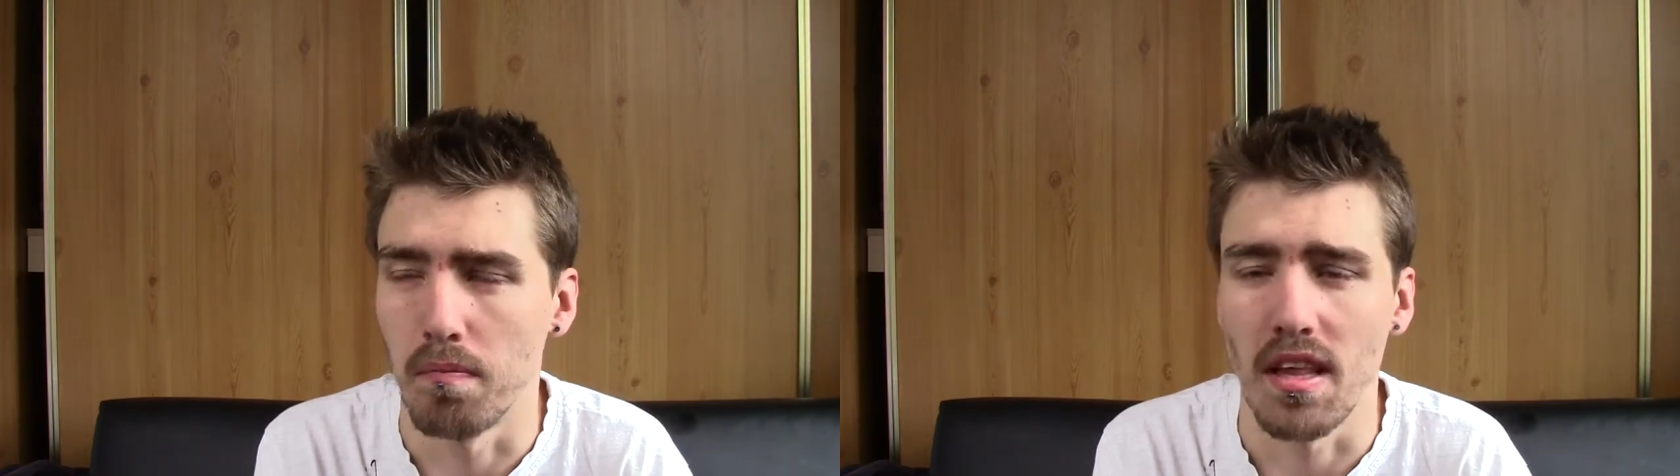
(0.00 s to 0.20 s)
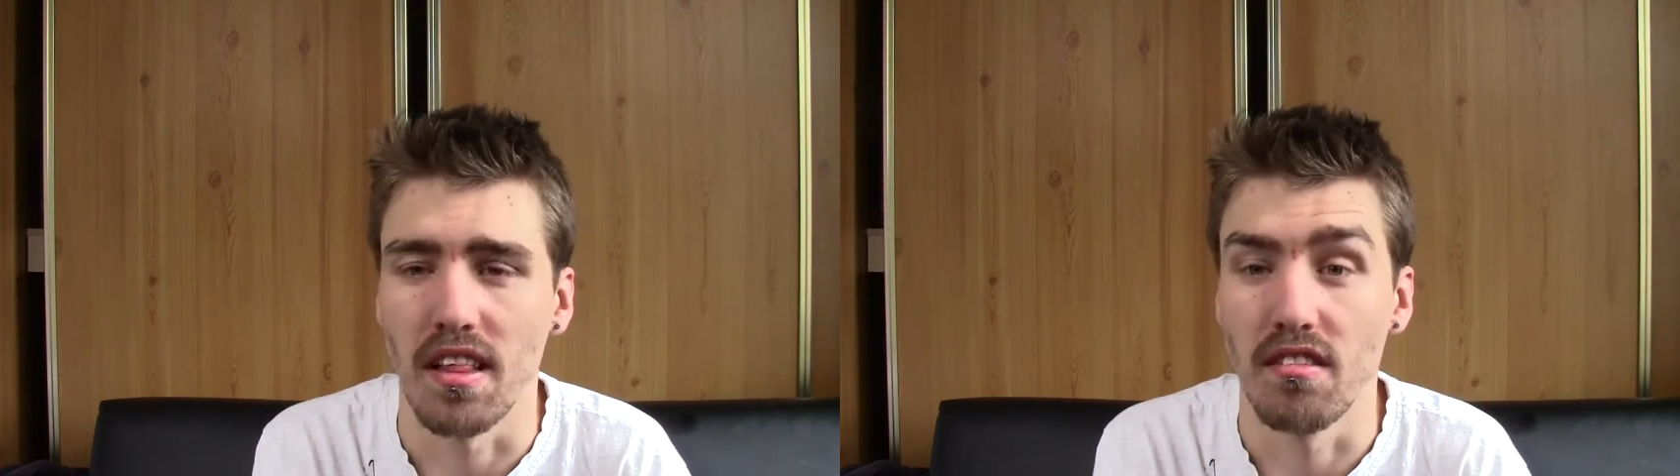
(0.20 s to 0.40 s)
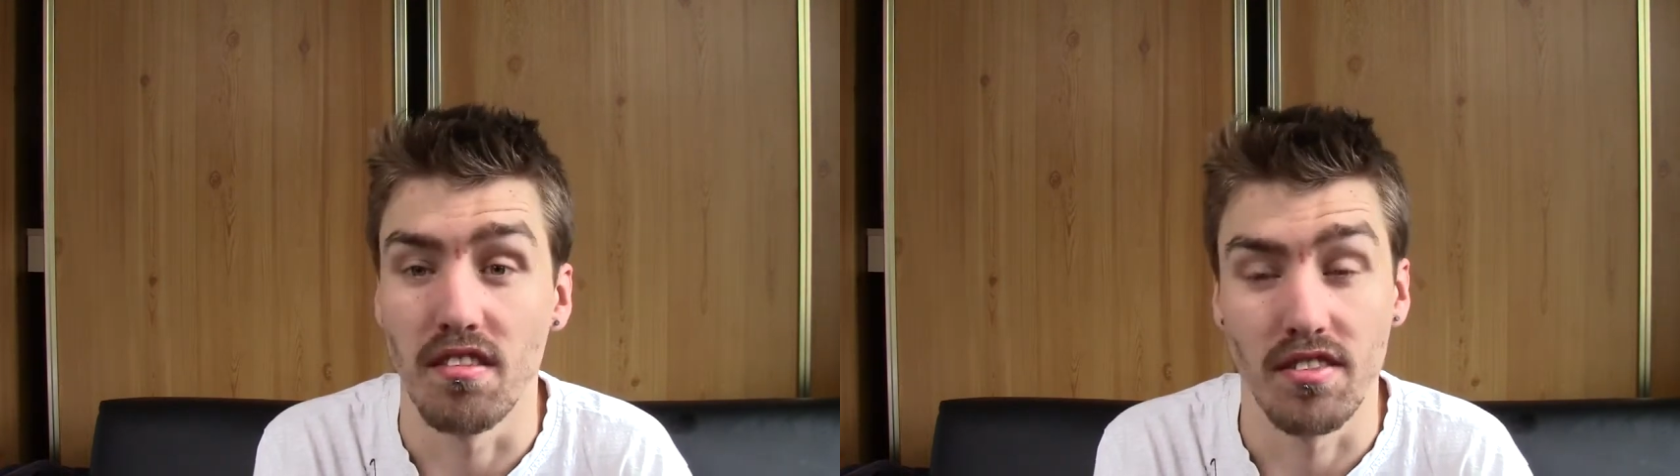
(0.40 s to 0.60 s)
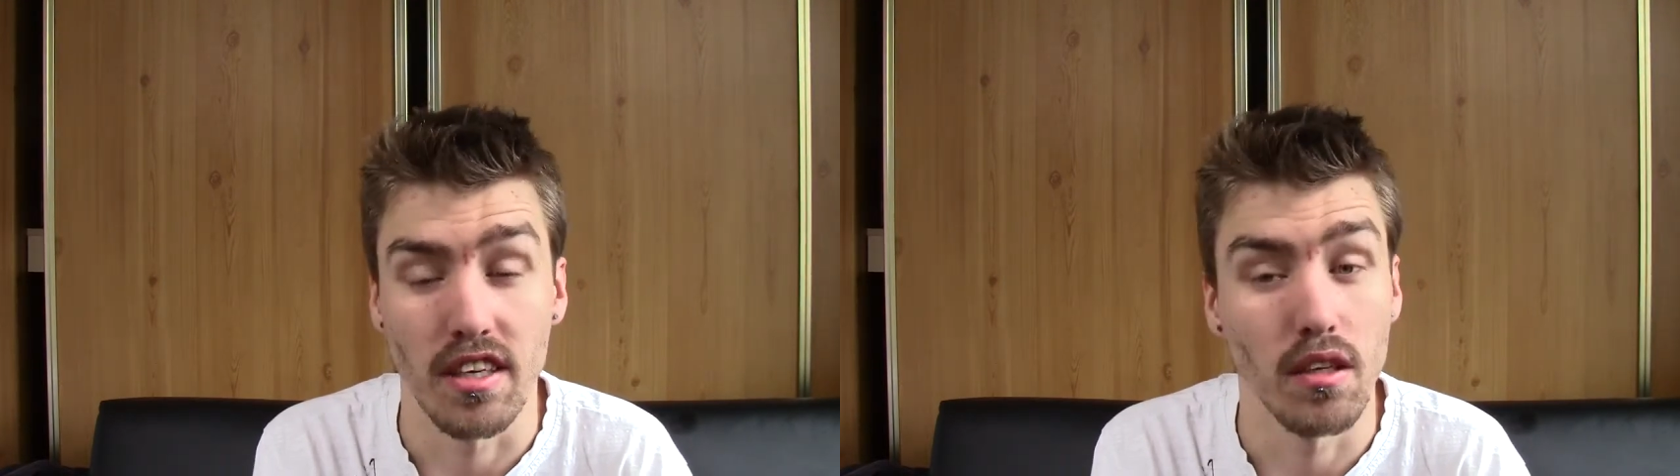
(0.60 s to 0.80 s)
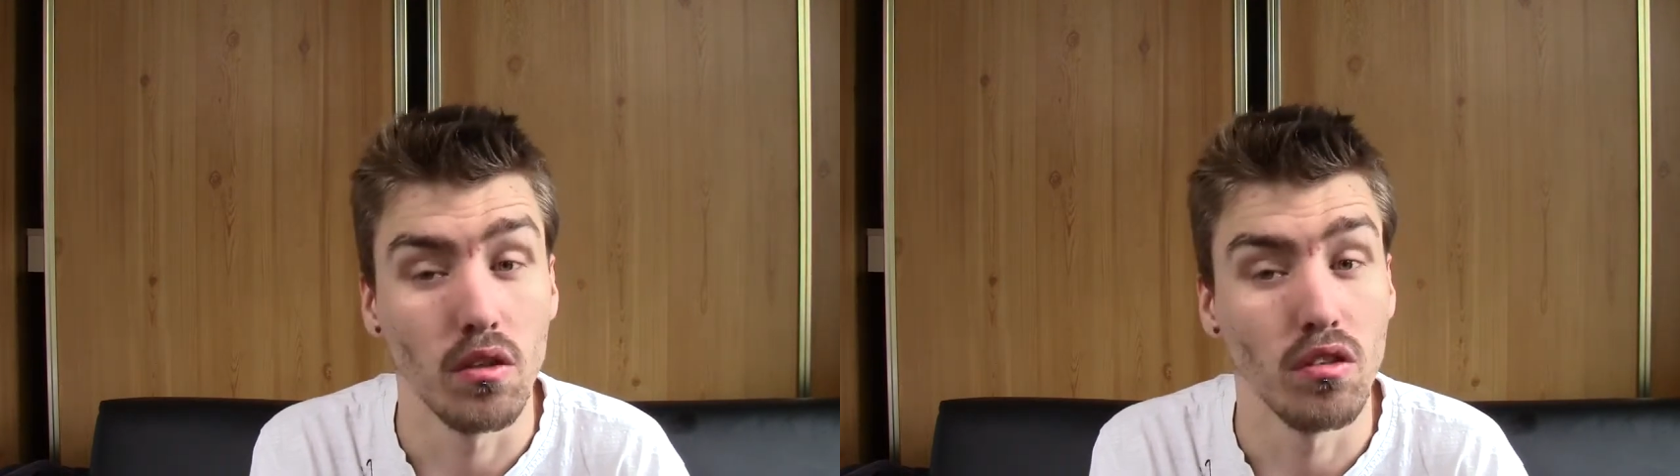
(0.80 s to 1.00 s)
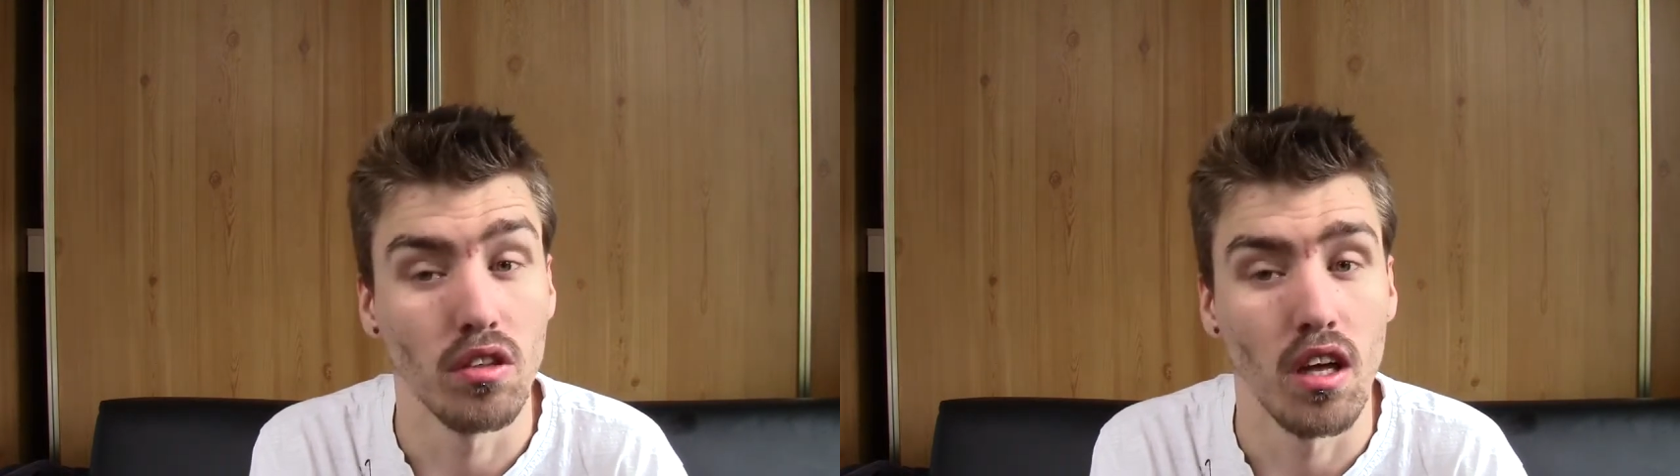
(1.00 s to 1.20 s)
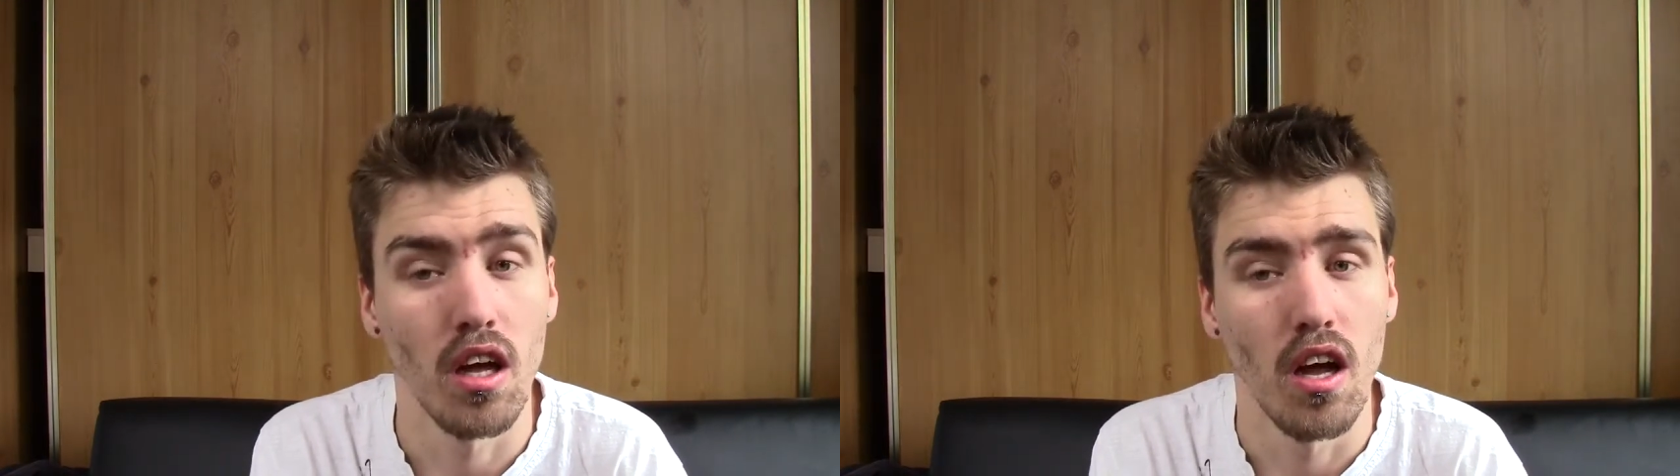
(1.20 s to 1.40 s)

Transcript: mainly reviews,